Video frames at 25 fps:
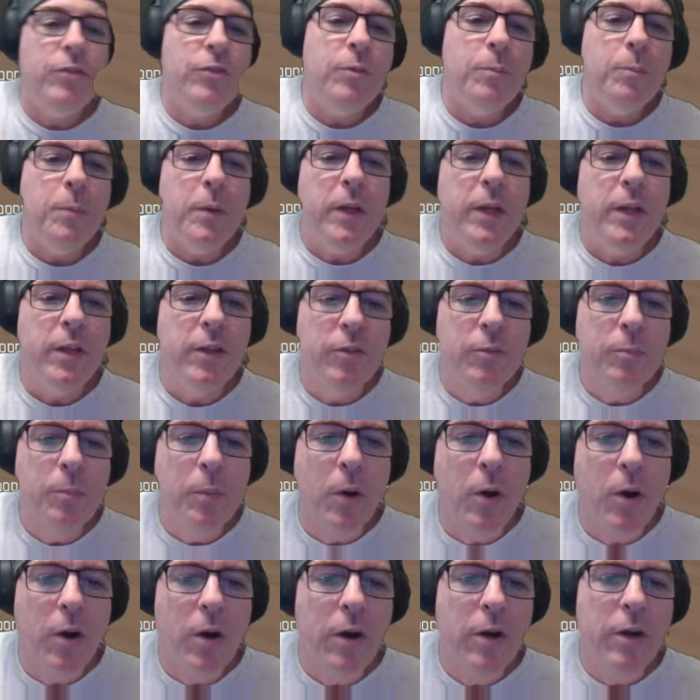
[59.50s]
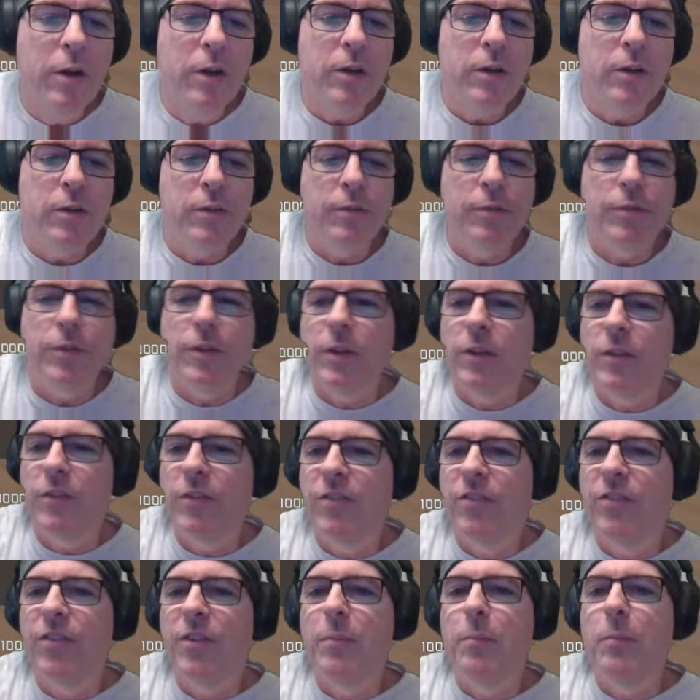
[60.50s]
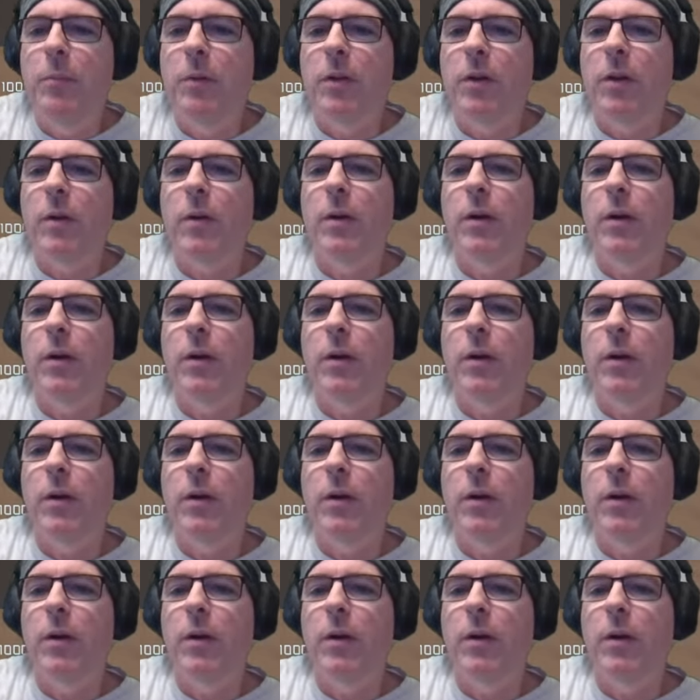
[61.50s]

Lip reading: be as part of the assembler